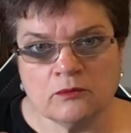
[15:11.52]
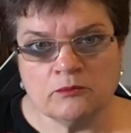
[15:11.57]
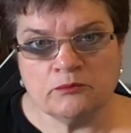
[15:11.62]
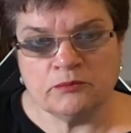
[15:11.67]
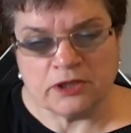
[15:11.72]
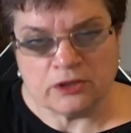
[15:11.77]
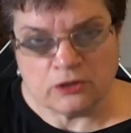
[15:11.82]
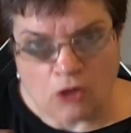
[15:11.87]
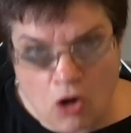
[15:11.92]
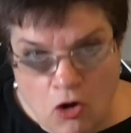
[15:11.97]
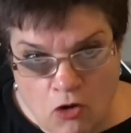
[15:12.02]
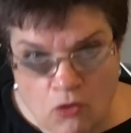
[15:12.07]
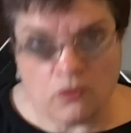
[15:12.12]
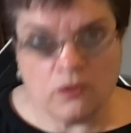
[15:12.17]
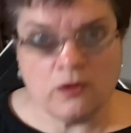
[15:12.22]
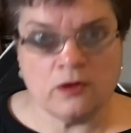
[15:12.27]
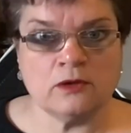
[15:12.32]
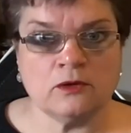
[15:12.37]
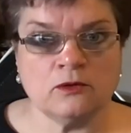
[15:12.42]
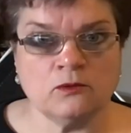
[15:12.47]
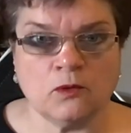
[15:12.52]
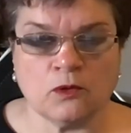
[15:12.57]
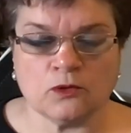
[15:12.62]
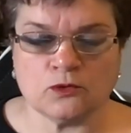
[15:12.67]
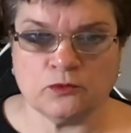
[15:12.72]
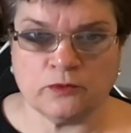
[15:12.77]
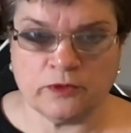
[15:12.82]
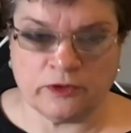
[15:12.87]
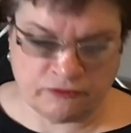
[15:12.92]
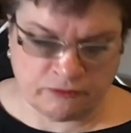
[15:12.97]
below
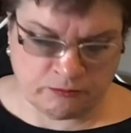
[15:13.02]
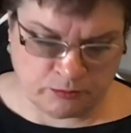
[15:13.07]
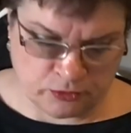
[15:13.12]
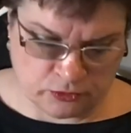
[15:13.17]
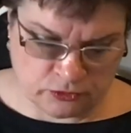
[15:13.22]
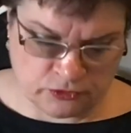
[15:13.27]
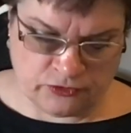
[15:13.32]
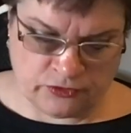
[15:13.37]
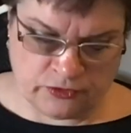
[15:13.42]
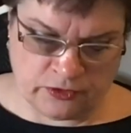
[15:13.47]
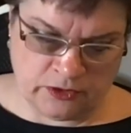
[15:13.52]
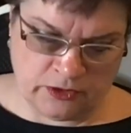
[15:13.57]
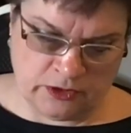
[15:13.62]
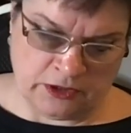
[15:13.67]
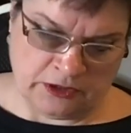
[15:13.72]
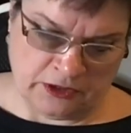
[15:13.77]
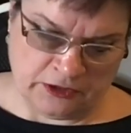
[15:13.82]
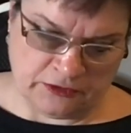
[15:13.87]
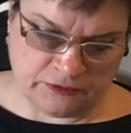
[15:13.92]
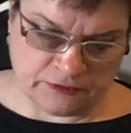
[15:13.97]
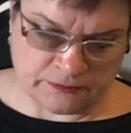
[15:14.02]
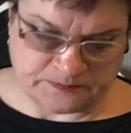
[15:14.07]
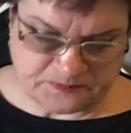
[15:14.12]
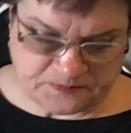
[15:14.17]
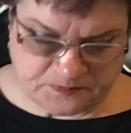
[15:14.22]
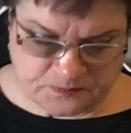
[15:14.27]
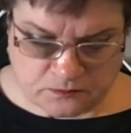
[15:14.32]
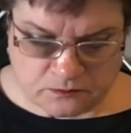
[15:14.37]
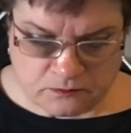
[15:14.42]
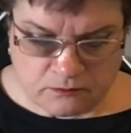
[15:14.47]
what we've put in it.
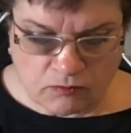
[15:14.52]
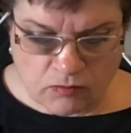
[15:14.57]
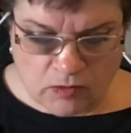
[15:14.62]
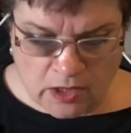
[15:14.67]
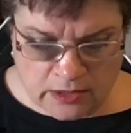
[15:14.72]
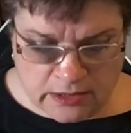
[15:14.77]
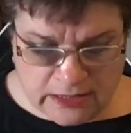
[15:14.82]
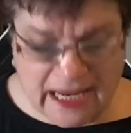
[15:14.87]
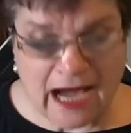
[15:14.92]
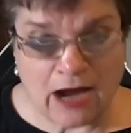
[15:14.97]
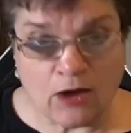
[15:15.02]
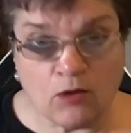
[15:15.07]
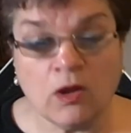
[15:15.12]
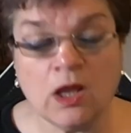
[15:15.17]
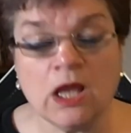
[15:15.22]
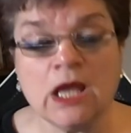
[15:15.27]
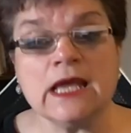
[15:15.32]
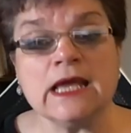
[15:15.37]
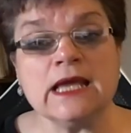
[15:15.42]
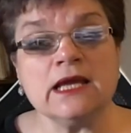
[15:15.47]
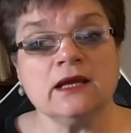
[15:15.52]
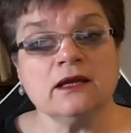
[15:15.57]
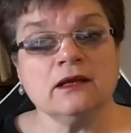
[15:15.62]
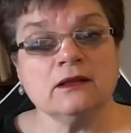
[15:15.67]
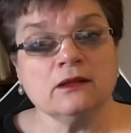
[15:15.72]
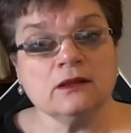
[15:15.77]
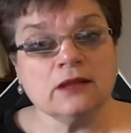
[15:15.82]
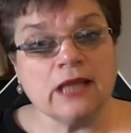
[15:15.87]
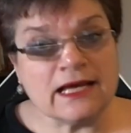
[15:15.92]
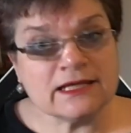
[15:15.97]
Now,
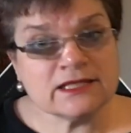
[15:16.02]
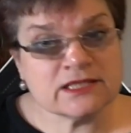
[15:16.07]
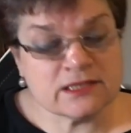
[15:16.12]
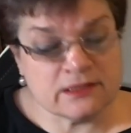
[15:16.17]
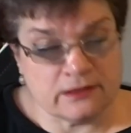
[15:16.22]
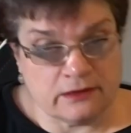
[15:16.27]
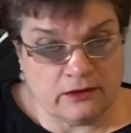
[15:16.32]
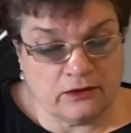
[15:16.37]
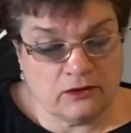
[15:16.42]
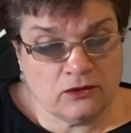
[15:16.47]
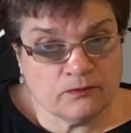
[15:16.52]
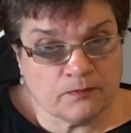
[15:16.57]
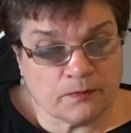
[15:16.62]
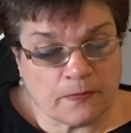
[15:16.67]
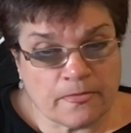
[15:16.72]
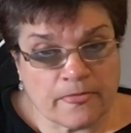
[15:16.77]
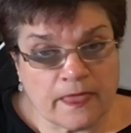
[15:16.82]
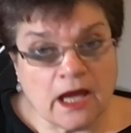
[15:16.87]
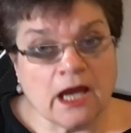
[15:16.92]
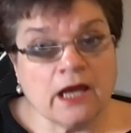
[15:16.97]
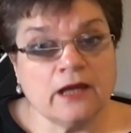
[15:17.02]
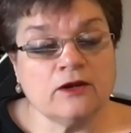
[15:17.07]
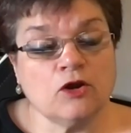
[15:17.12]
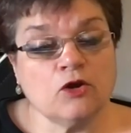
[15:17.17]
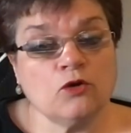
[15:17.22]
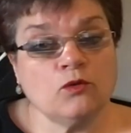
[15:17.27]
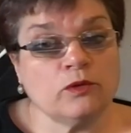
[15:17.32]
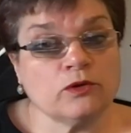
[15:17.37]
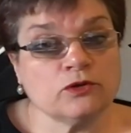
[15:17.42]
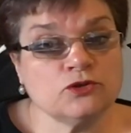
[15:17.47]
lastly, I
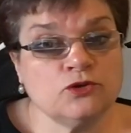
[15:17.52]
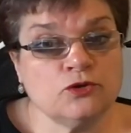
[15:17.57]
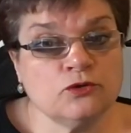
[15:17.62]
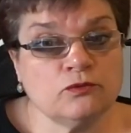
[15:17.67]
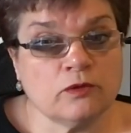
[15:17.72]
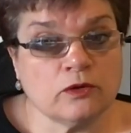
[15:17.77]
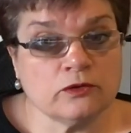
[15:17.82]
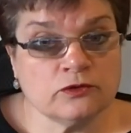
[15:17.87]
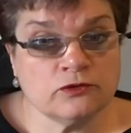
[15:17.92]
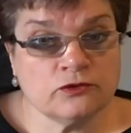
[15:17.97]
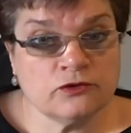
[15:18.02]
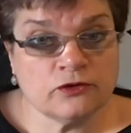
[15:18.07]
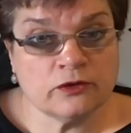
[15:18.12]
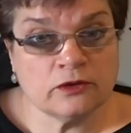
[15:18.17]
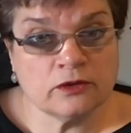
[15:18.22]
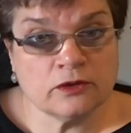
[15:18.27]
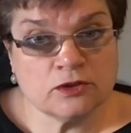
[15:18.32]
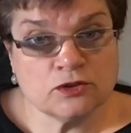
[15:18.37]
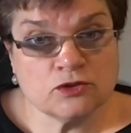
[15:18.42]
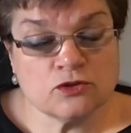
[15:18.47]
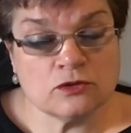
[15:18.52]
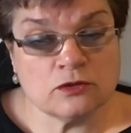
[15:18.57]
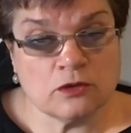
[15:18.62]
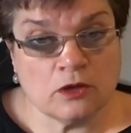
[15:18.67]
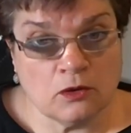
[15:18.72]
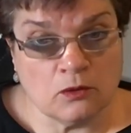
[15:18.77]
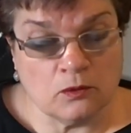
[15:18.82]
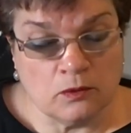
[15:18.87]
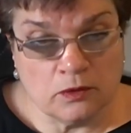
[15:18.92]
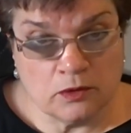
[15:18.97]
know what you want to
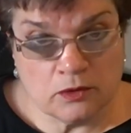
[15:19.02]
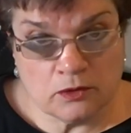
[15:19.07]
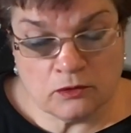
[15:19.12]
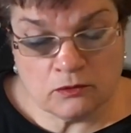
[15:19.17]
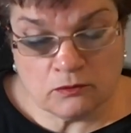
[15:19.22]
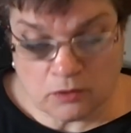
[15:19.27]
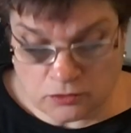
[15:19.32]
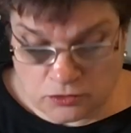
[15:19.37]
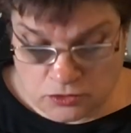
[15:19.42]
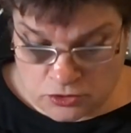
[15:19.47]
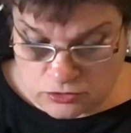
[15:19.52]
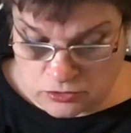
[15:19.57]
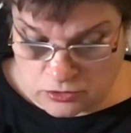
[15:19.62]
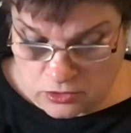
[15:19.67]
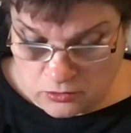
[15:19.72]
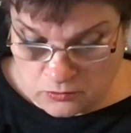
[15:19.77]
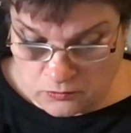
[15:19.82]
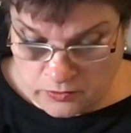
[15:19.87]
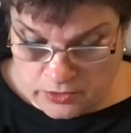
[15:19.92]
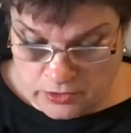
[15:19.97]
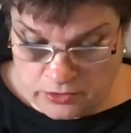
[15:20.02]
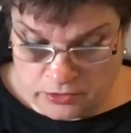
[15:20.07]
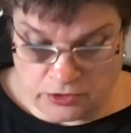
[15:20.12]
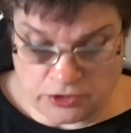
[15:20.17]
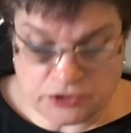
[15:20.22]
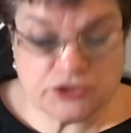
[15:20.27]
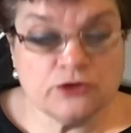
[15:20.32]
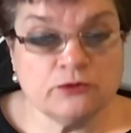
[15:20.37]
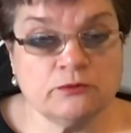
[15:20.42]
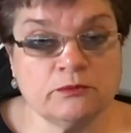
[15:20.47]
know. You want to know,
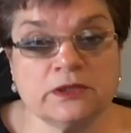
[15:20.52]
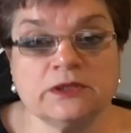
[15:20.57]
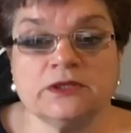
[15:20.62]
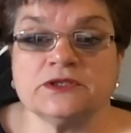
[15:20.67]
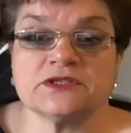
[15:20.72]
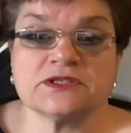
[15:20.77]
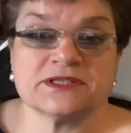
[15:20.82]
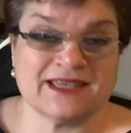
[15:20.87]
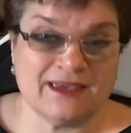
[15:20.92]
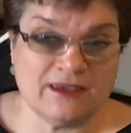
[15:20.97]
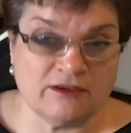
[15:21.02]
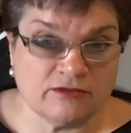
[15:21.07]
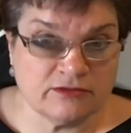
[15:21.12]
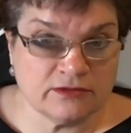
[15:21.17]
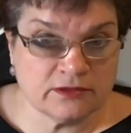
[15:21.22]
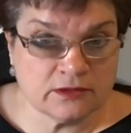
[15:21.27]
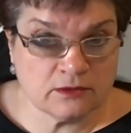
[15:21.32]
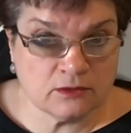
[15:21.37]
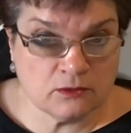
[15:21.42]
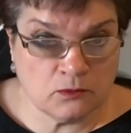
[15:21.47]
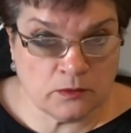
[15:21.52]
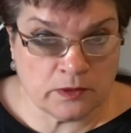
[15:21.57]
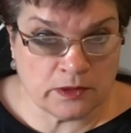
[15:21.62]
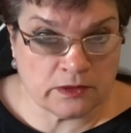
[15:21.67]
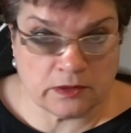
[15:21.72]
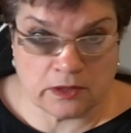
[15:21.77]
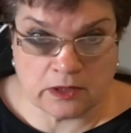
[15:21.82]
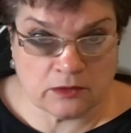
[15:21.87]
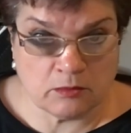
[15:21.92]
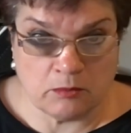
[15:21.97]
is your money safe
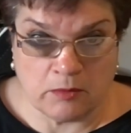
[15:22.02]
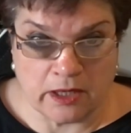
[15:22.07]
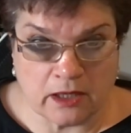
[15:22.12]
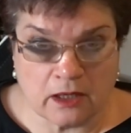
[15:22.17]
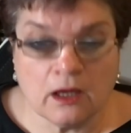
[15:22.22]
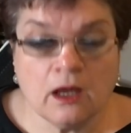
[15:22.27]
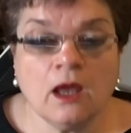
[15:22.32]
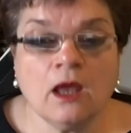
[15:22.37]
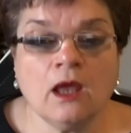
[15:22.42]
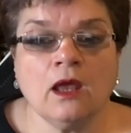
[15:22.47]
with Nutmeg?